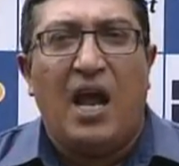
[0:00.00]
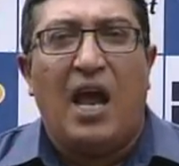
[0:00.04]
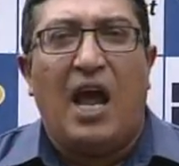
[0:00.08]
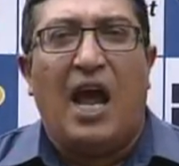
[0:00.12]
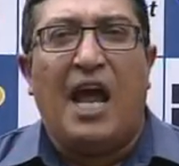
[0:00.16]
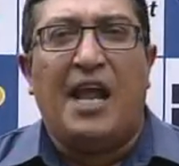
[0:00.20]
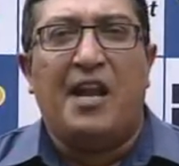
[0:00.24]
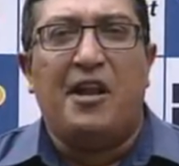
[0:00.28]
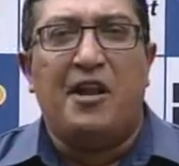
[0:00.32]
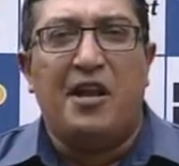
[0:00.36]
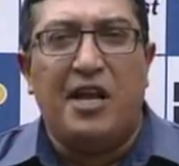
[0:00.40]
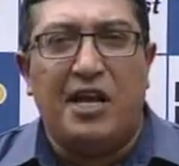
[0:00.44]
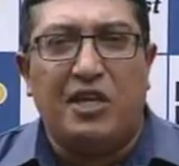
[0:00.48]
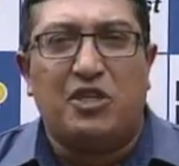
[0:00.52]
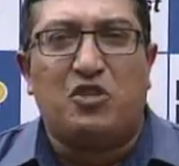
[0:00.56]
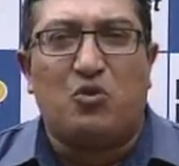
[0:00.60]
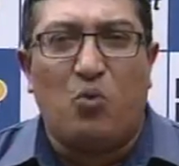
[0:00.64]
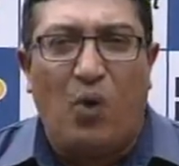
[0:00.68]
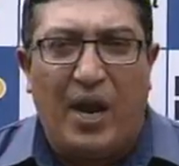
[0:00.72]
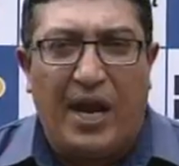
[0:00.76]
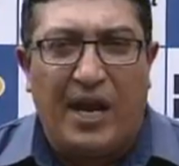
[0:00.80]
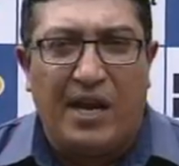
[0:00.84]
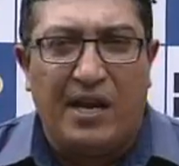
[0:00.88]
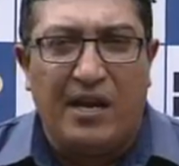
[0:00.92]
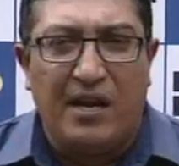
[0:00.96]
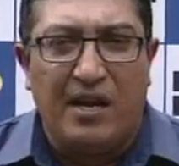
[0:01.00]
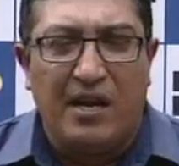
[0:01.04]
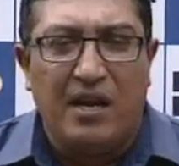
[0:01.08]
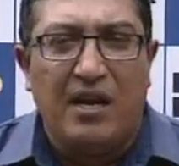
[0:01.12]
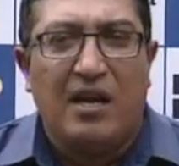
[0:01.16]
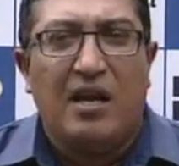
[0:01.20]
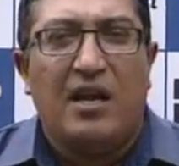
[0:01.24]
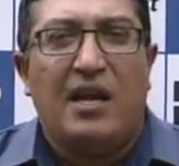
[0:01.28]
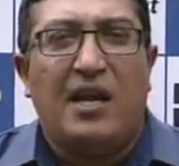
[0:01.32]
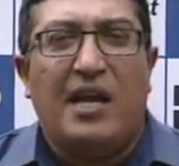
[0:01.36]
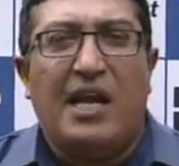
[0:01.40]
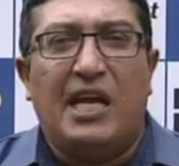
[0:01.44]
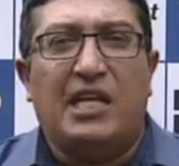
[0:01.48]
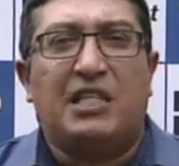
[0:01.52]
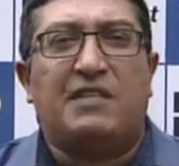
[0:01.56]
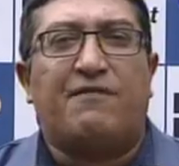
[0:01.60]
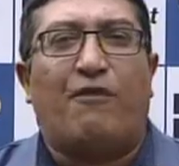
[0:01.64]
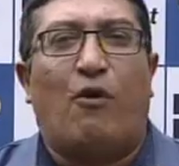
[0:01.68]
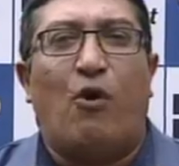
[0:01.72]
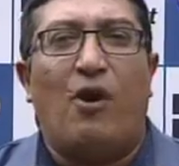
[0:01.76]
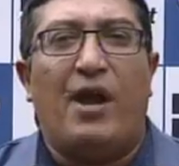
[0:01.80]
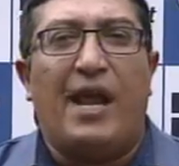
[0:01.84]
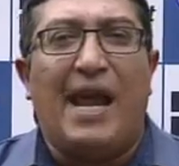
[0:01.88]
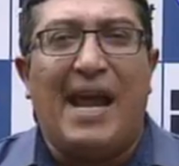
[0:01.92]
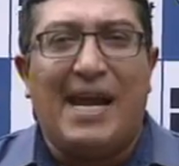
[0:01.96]
And this win is
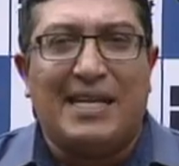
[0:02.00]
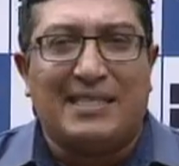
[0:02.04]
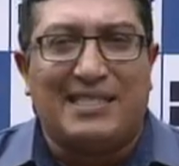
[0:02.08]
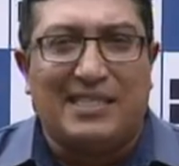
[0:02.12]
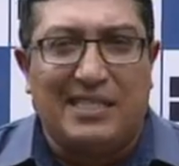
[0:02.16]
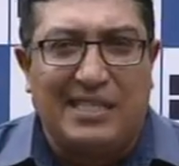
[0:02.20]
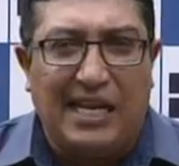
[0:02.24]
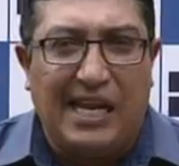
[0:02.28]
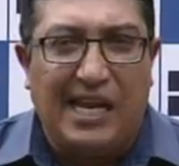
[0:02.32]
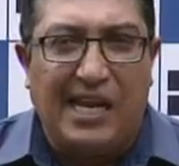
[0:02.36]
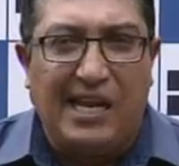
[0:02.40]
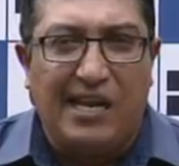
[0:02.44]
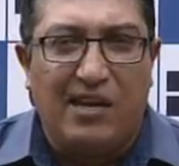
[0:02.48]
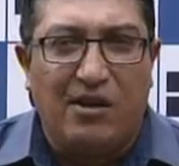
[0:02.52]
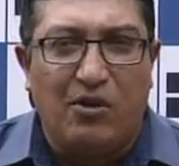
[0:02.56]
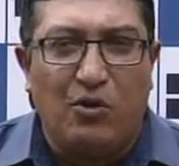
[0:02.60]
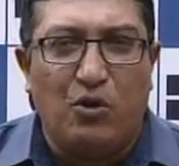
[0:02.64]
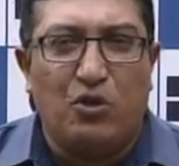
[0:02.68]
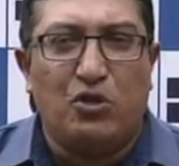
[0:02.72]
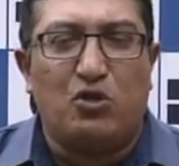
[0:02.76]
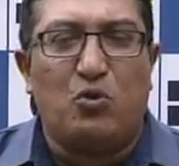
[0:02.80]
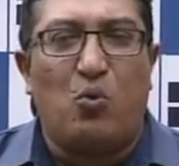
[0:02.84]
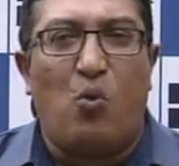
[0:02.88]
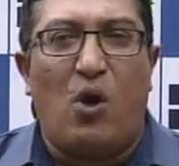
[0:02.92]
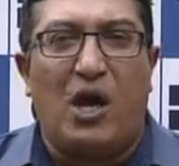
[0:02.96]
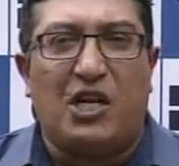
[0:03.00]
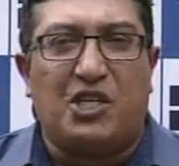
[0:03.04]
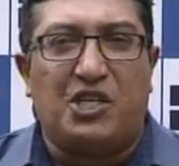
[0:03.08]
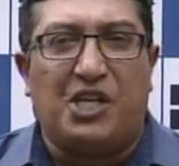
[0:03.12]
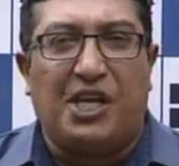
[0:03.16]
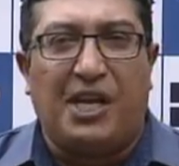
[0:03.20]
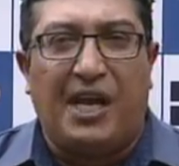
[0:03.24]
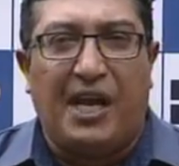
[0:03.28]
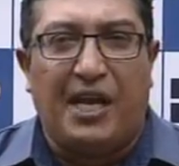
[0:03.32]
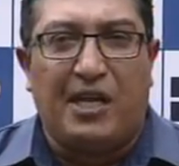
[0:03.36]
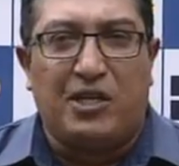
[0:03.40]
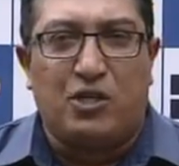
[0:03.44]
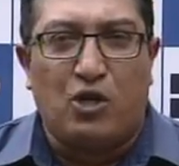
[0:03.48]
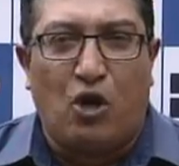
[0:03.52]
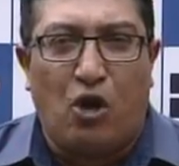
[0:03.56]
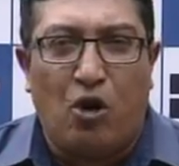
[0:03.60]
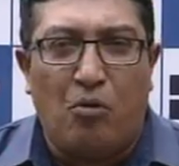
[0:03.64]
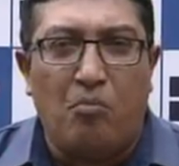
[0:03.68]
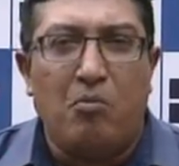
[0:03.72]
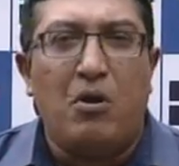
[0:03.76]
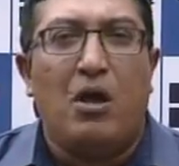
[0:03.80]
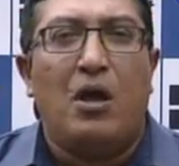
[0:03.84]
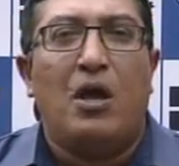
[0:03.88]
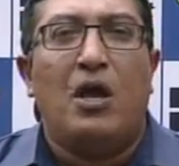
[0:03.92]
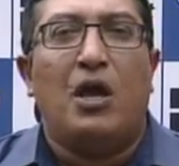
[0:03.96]
for SD, who's watching at
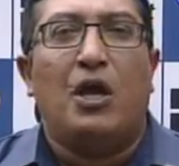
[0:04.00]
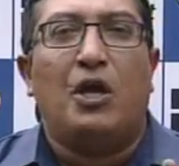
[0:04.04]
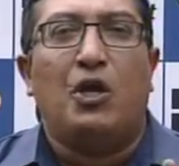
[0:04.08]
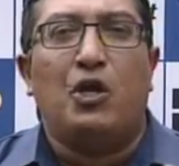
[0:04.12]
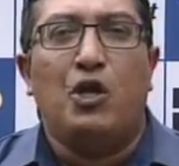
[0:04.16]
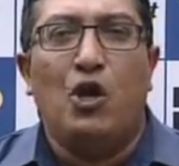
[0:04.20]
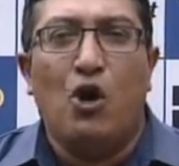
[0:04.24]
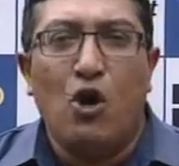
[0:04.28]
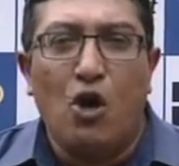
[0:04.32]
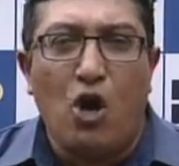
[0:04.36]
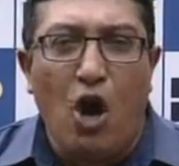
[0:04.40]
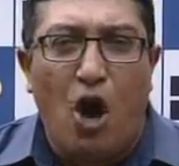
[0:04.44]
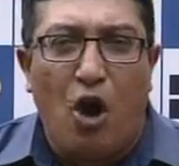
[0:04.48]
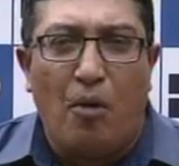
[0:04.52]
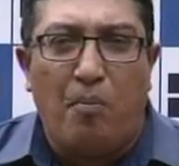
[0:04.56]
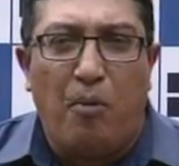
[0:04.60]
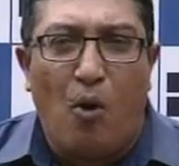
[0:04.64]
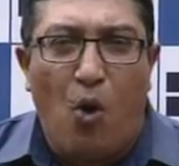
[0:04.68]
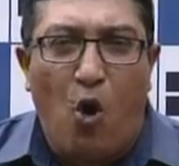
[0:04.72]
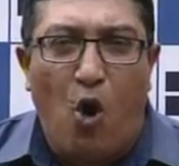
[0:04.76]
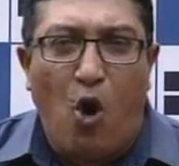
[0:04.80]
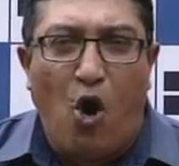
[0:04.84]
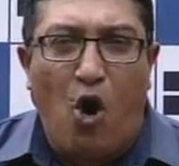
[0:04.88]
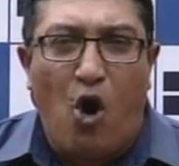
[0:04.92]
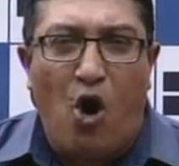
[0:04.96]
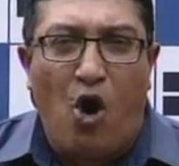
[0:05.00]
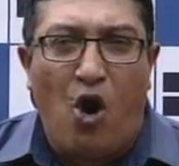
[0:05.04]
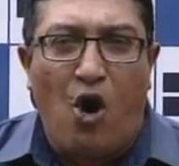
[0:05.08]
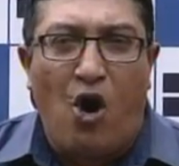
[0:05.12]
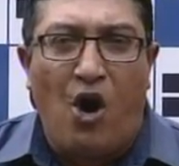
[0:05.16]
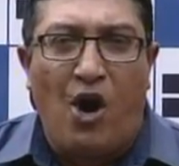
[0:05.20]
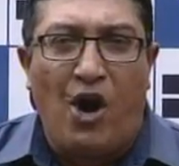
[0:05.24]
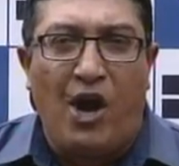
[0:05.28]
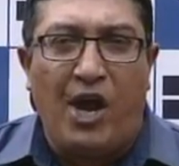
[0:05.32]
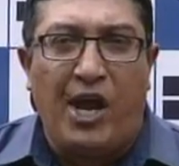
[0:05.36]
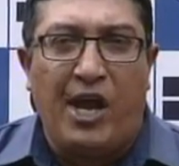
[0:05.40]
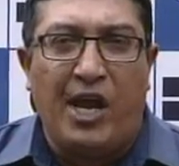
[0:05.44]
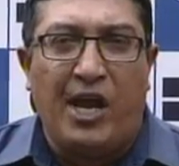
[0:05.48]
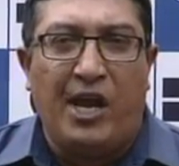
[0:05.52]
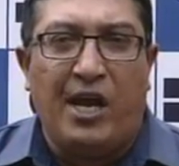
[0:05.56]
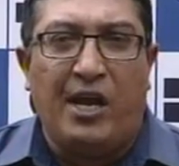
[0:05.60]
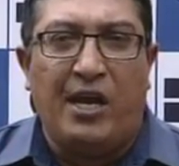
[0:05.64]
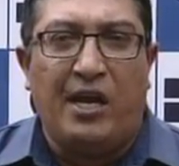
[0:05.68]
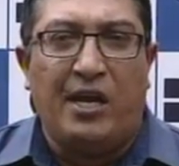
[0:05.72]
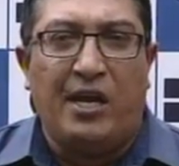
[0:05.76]
home. You go, boy!